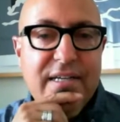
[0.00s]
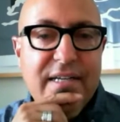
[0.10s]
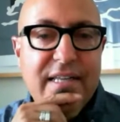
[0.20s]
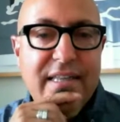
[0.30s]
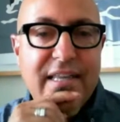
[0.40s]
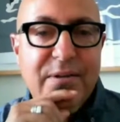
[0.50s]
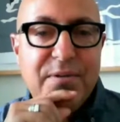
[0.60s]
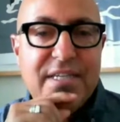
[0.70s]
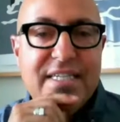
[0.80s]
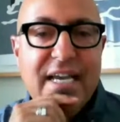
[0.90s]
There was
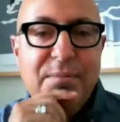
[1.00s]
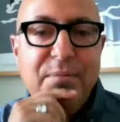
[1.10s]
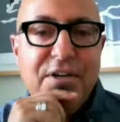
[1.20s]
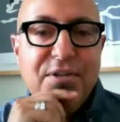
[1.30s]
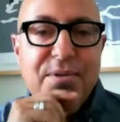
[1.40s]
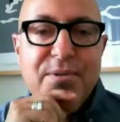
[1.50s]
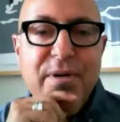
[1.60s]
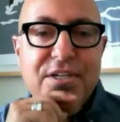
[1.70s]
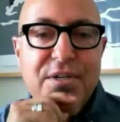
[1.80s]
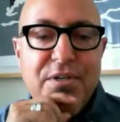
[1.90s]
a second part to his
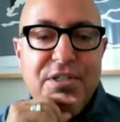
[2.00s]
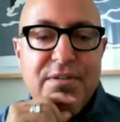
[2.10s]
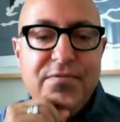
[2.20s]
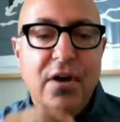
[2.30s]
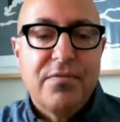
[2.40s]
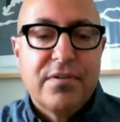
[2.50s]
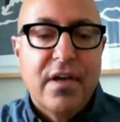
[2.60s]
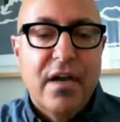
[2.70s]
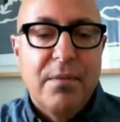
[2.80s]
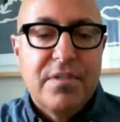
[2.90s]
question which involved
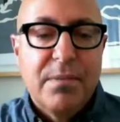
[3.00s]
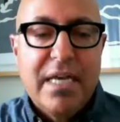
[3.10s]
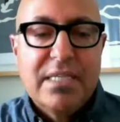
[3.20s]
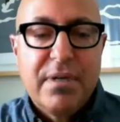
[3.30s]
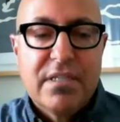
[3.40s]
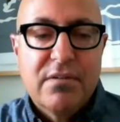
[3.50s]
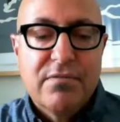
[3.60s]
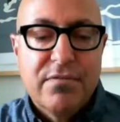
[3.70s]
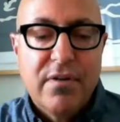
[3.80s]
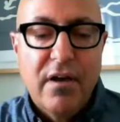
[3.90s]
some aspect of
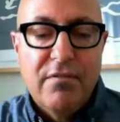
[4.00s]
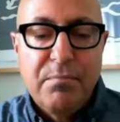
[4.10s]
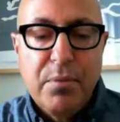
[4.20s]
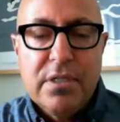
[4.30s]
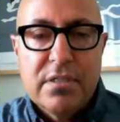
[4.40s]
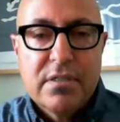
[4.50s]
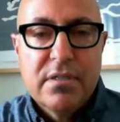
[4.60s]
books.